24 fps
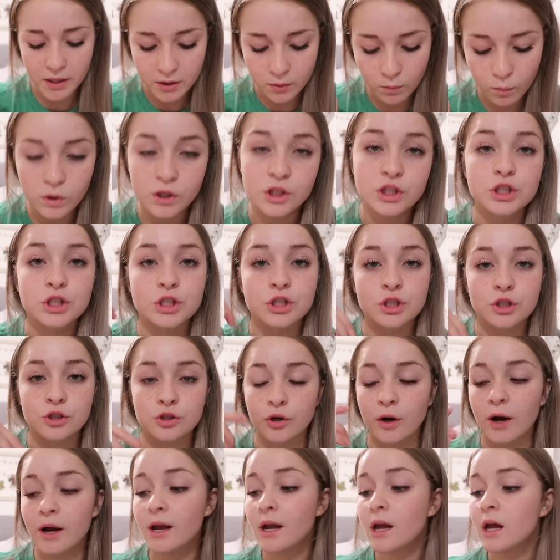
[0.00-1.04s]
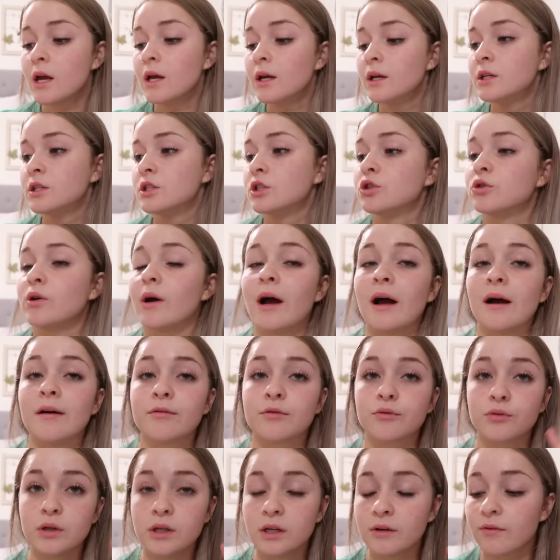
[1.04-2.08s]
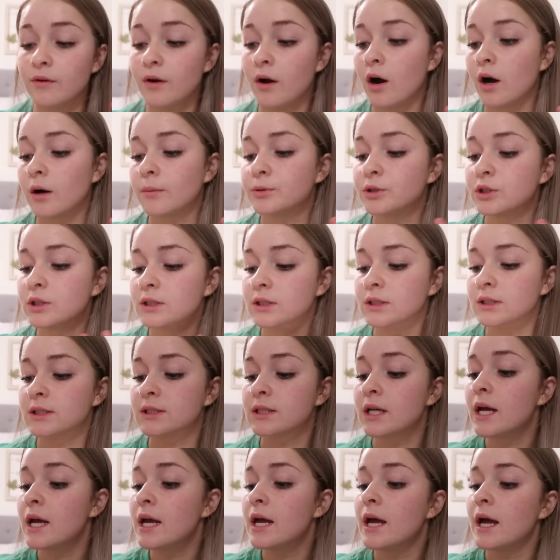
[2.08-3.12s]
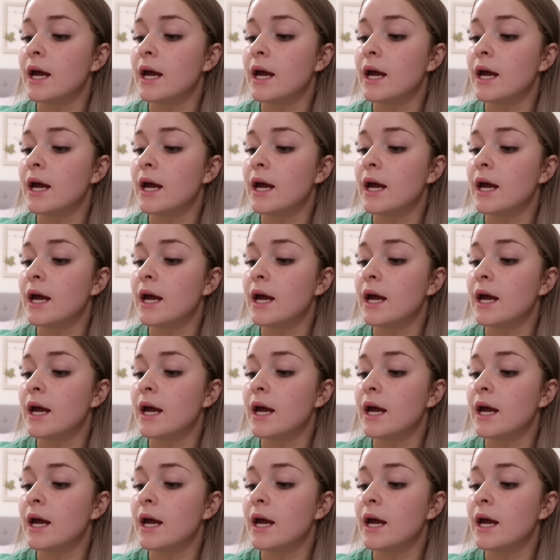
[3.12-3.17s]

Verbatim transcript: and then one is just straight. So I have three different options.